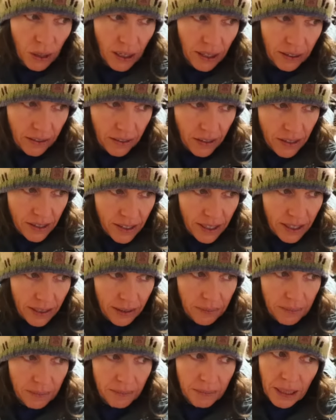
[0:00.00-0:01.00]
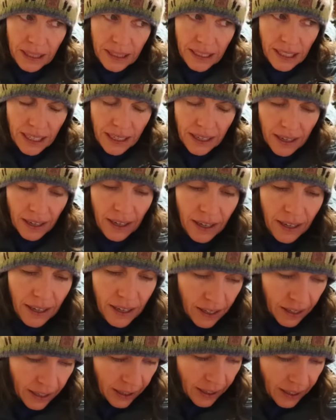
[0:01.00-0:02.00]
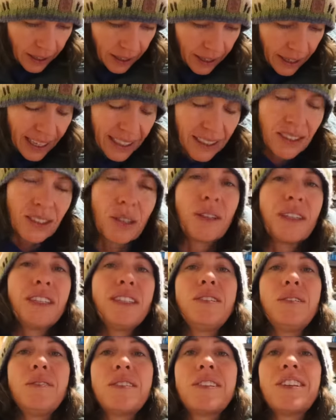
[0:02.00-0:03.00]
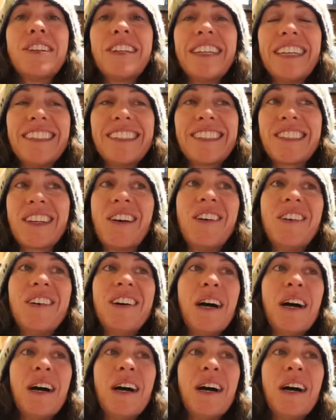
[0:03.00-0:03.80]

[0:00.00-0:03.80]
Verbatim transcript: with on Monday. And it's already 2.30, so